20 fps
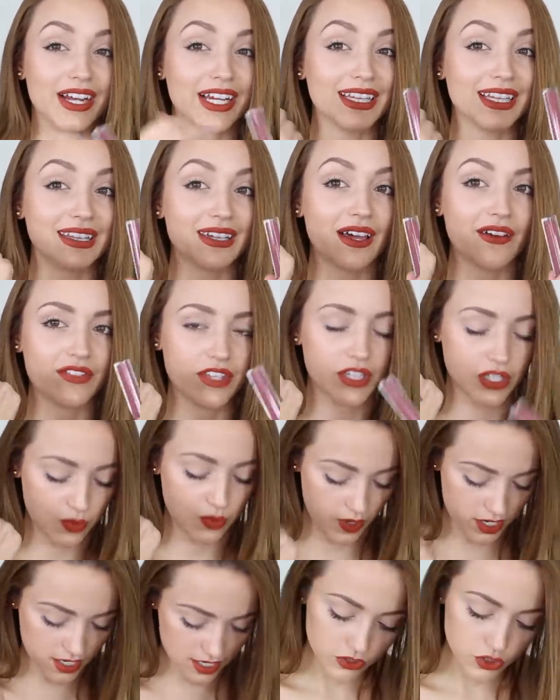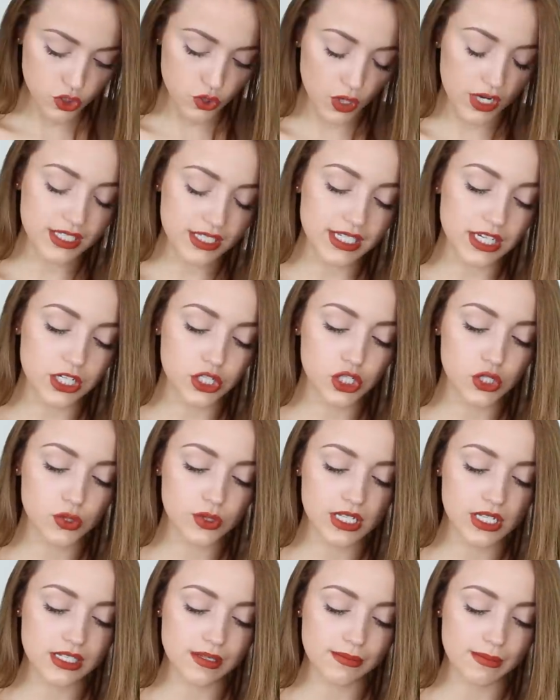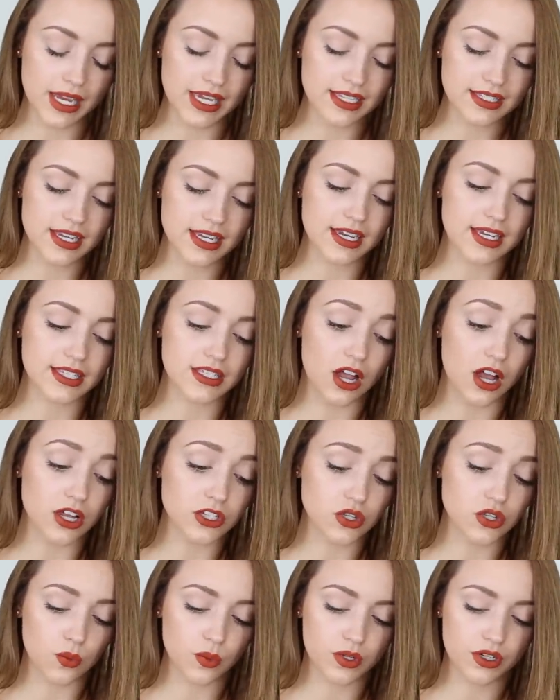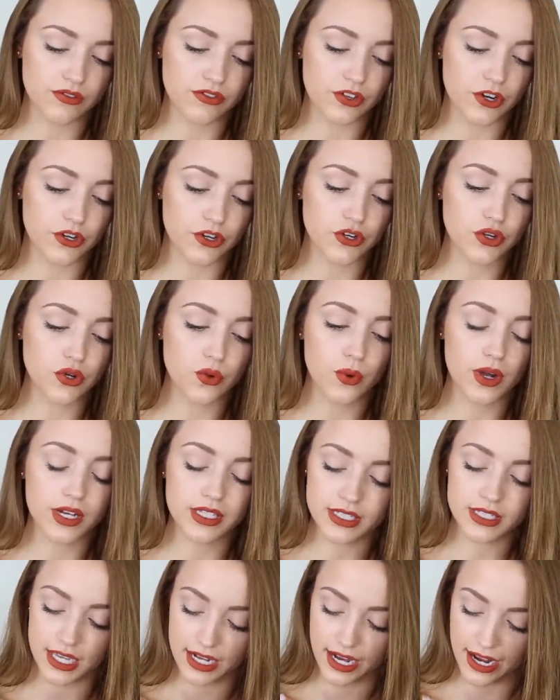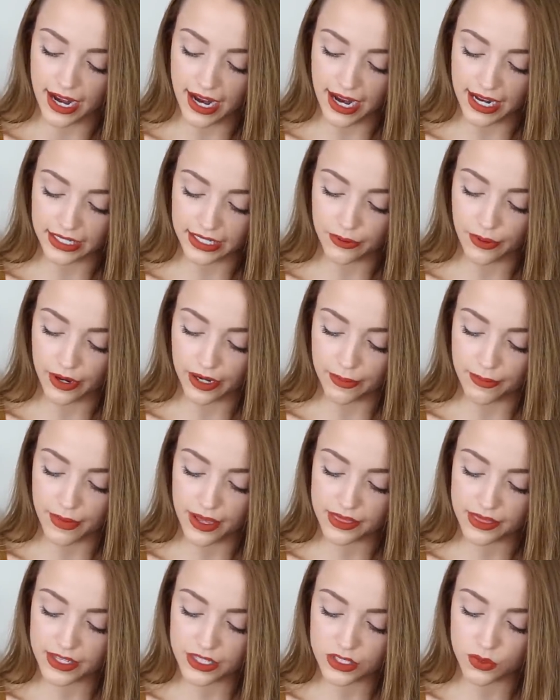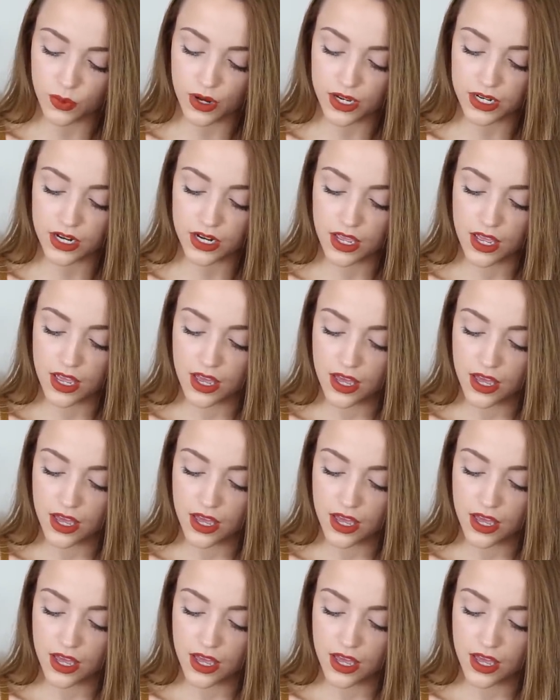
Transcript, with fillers: I love this one. Trust Issues is amazing. It's also one of their new ones and I highly recommend this one.